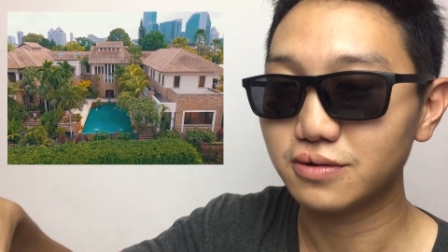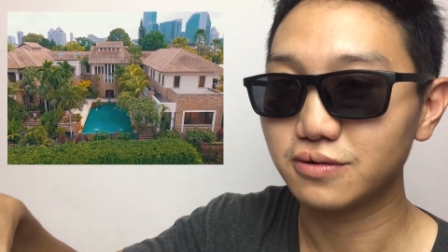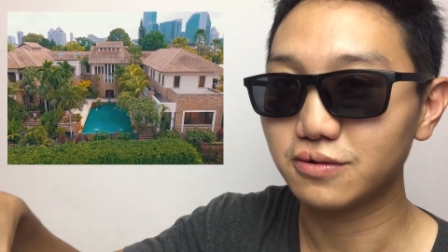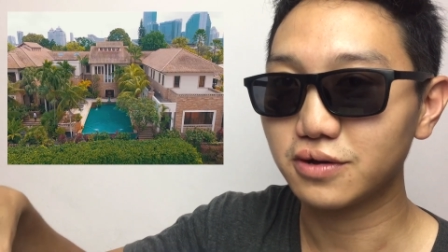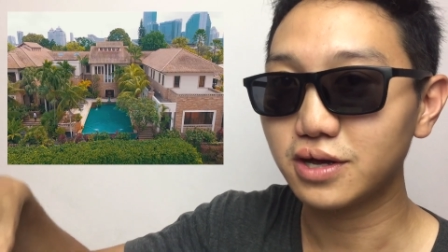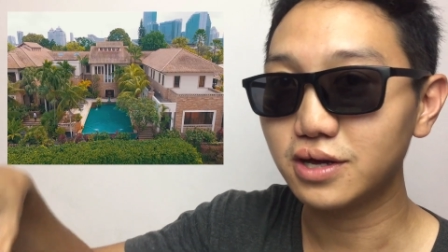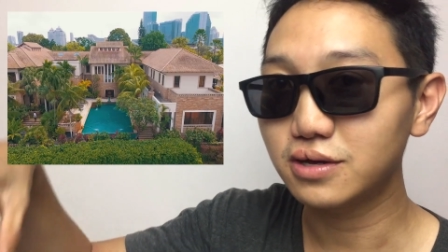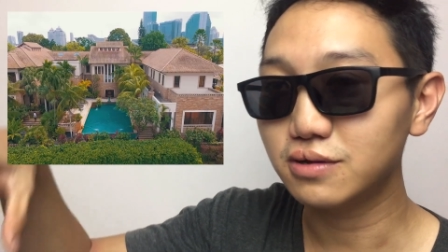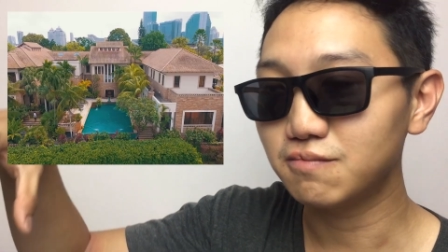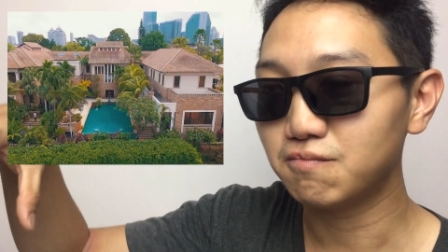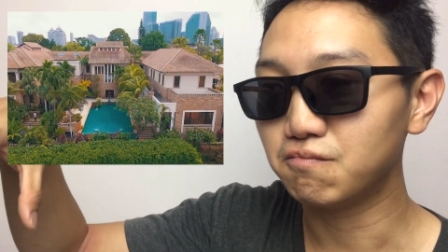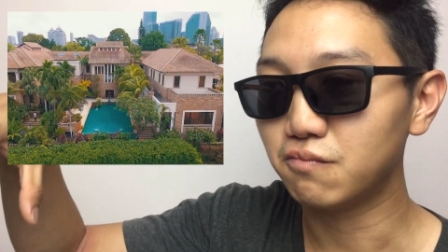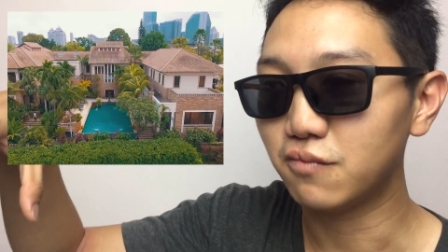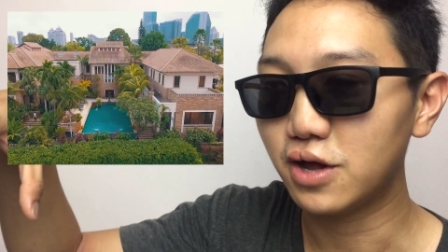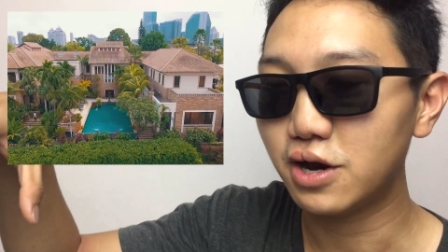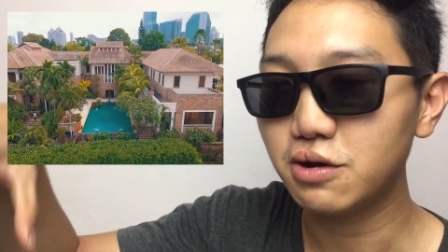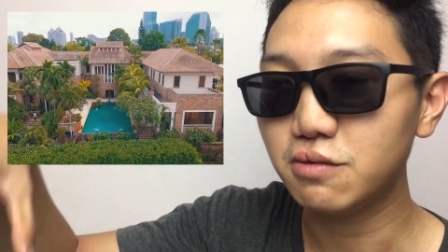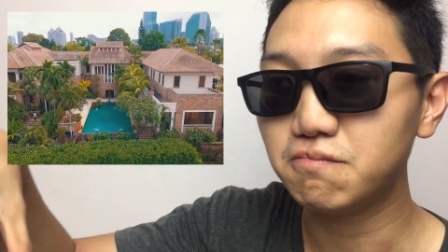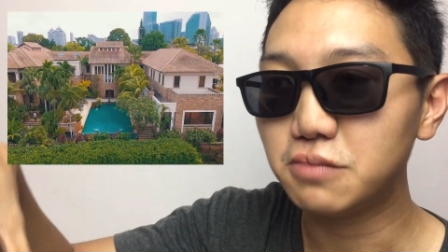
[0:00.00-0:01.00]
Okay,
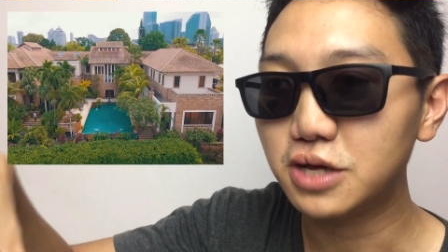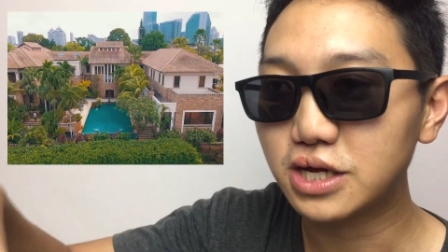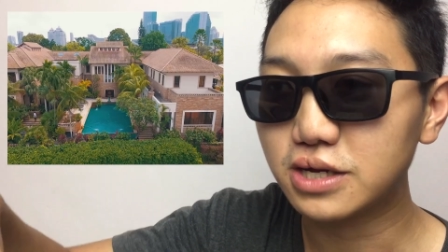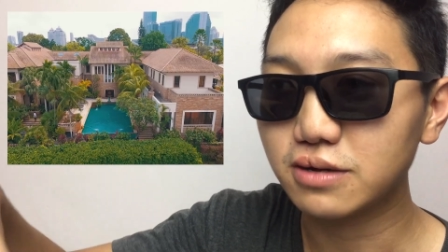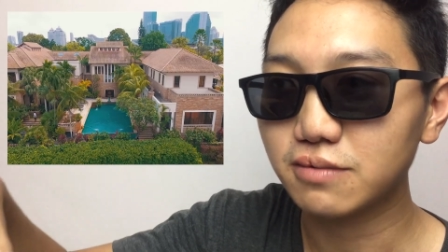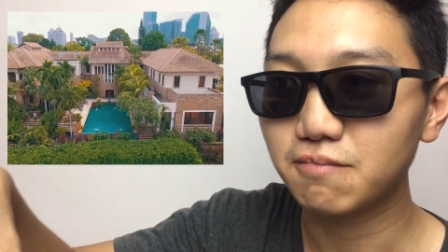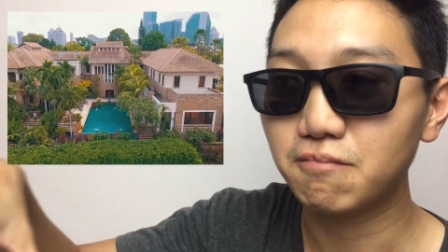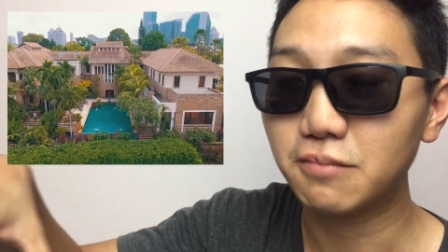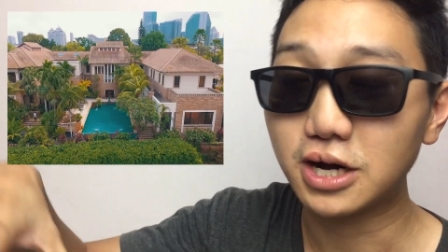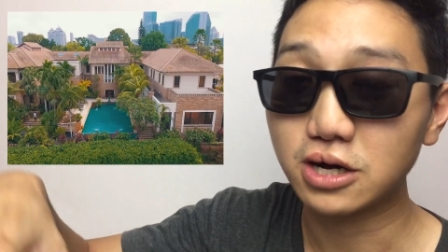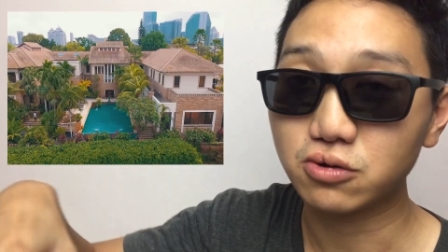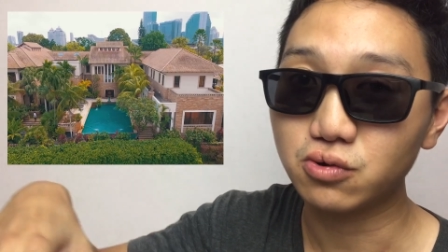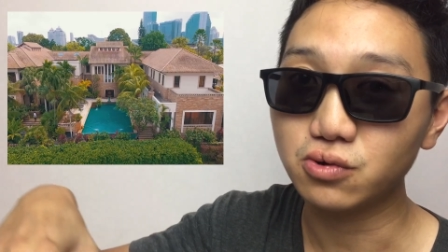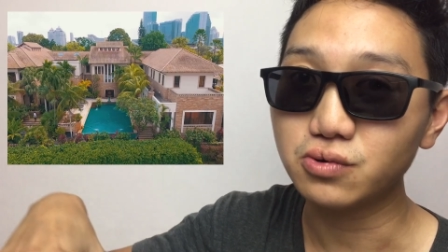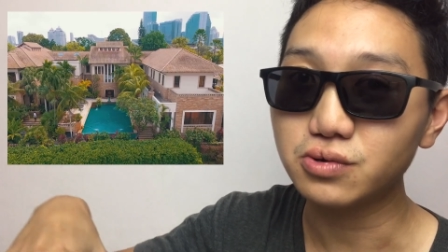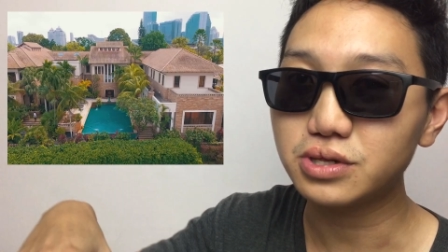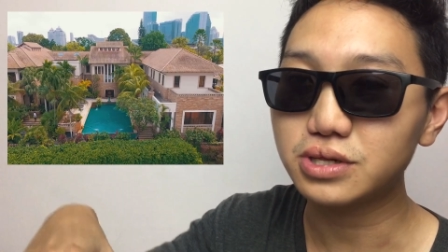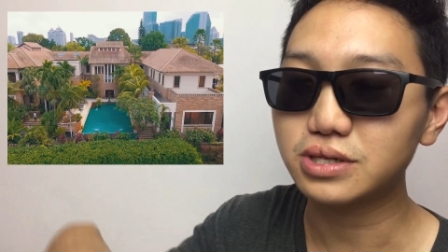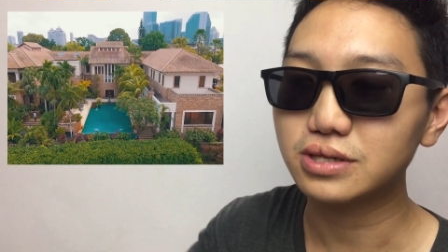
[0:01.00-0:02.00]
very big
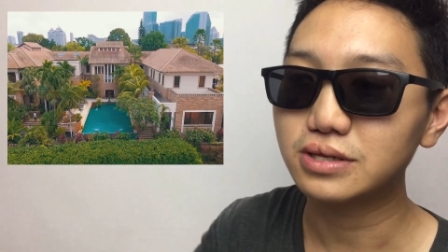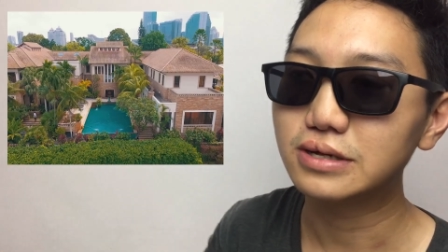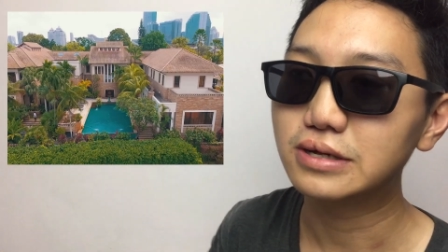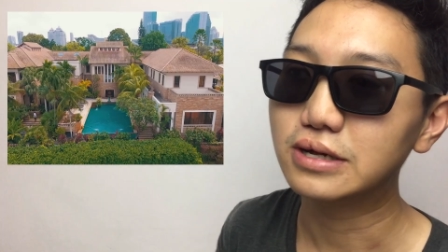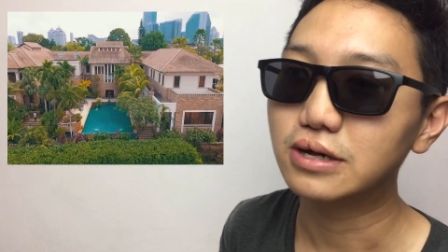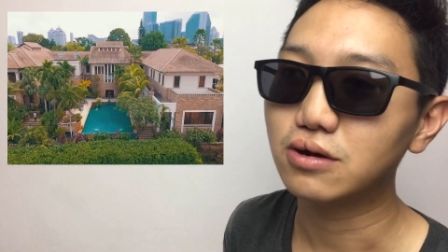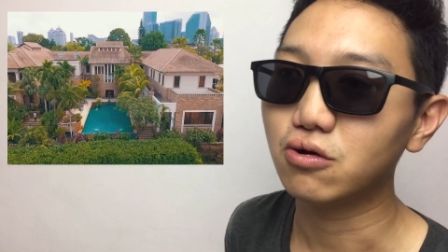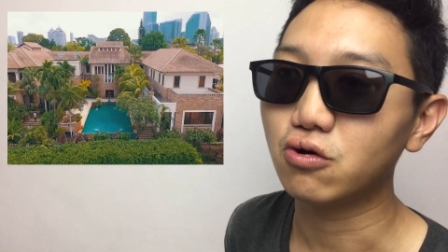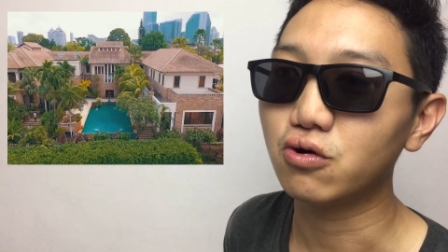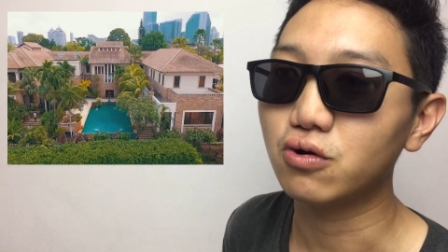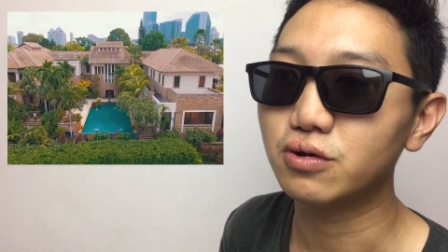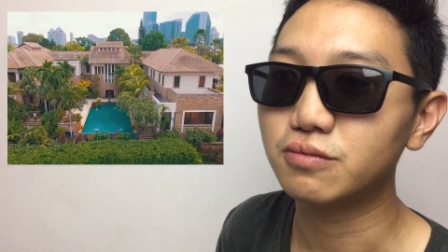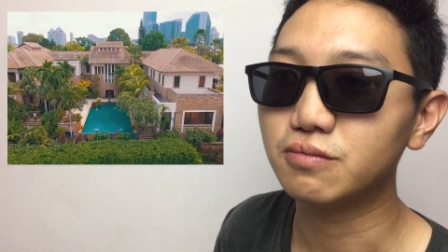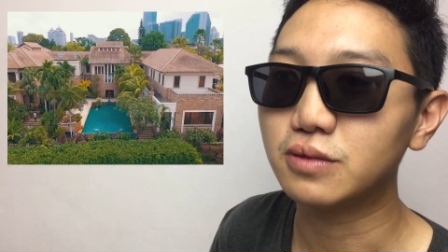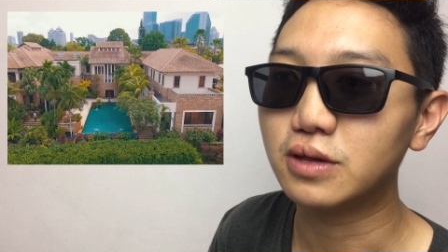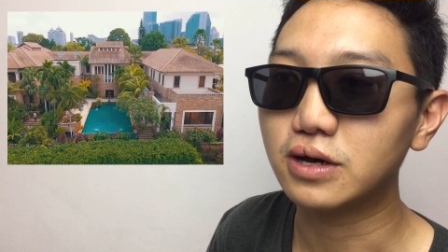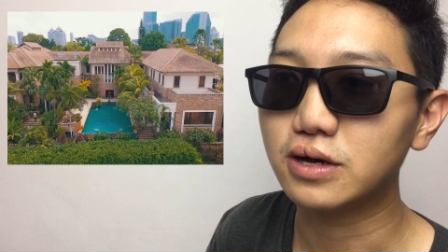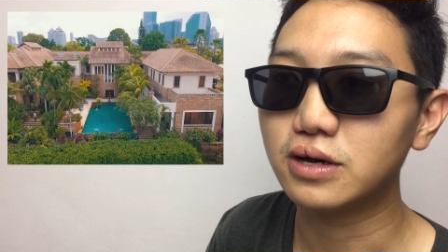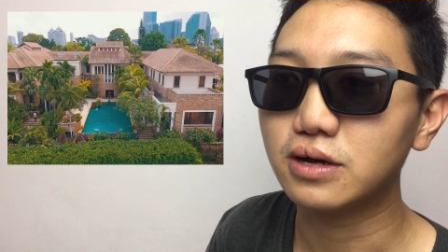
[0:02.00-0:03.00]
bungalows on
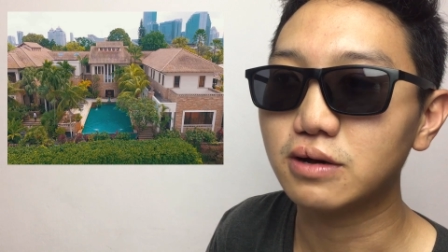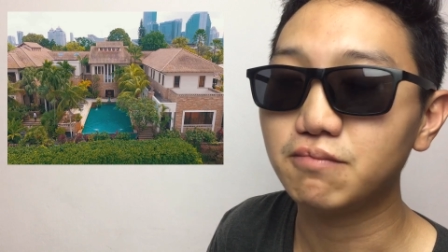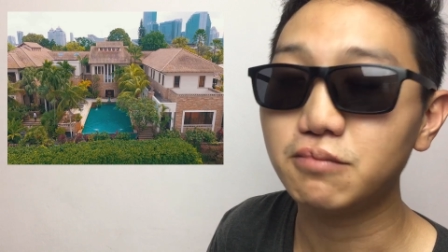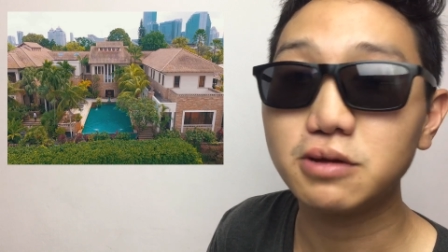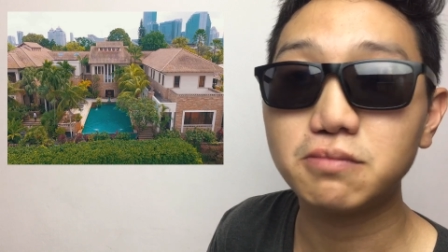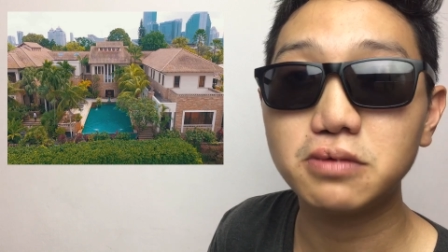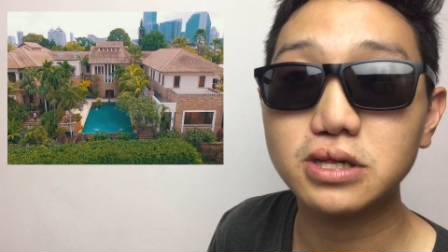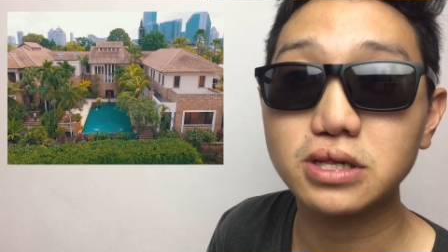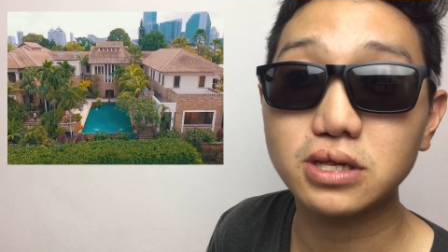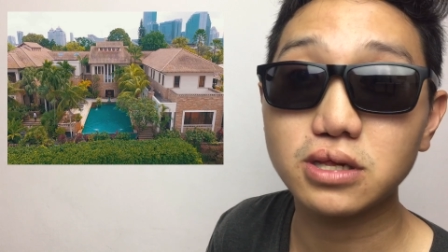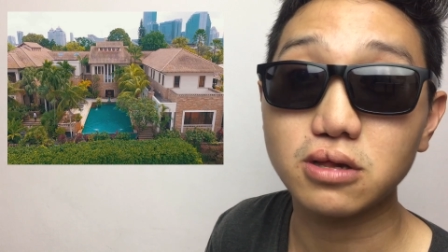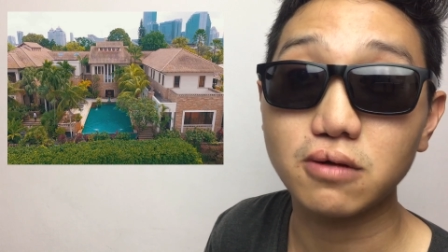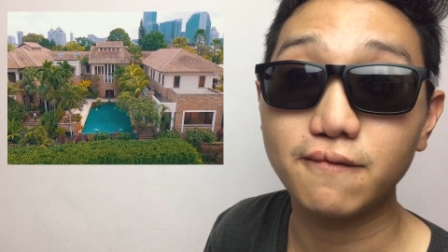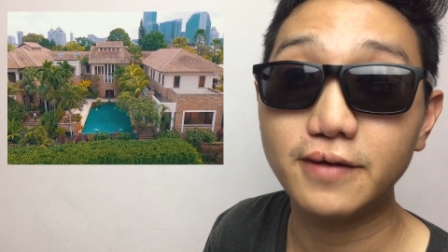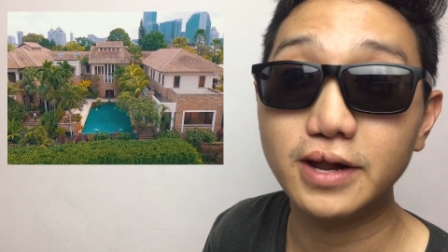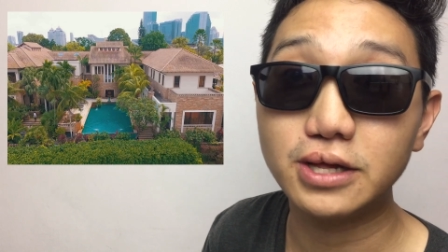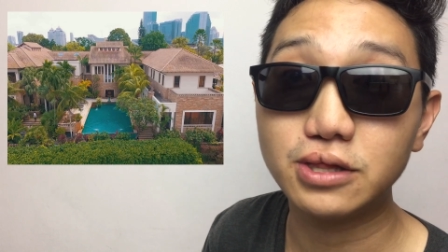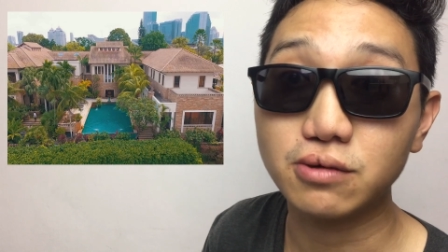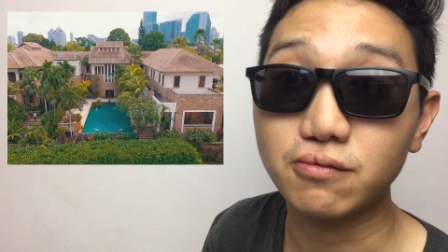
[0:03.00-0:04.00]
big pieces of
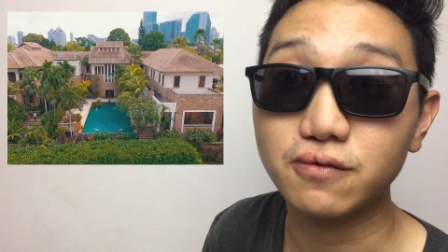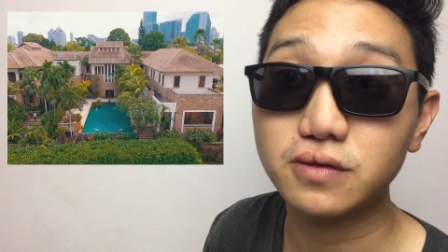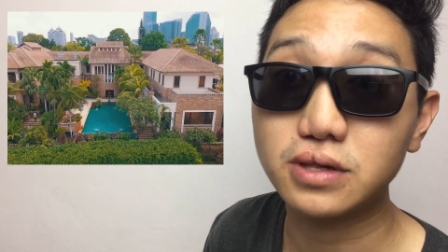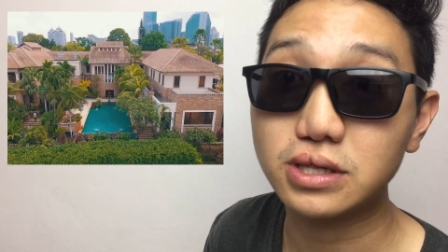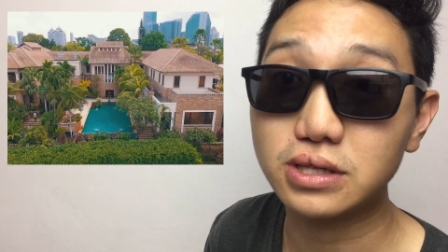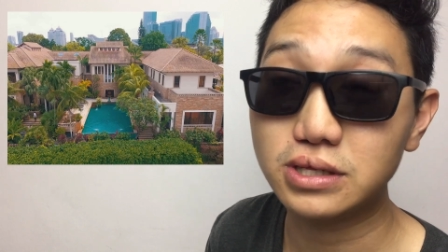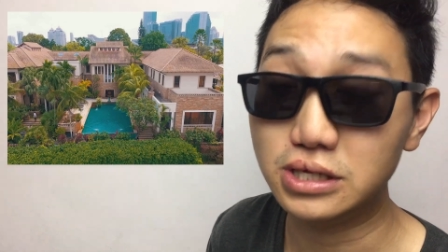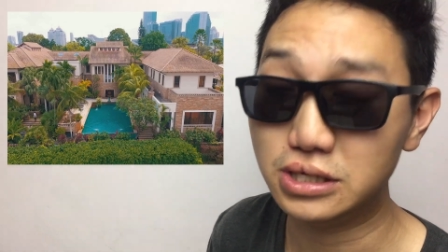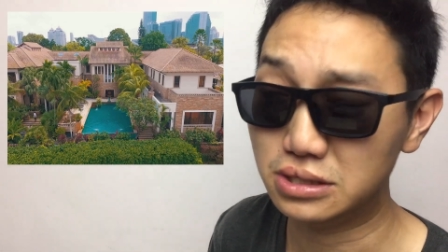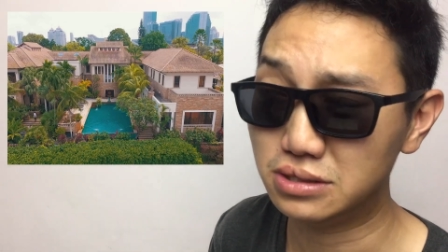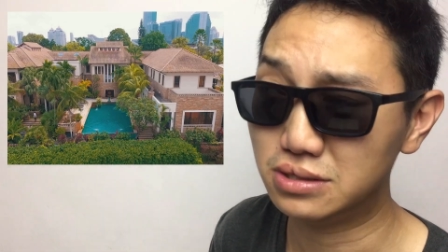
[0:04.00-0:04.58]
land in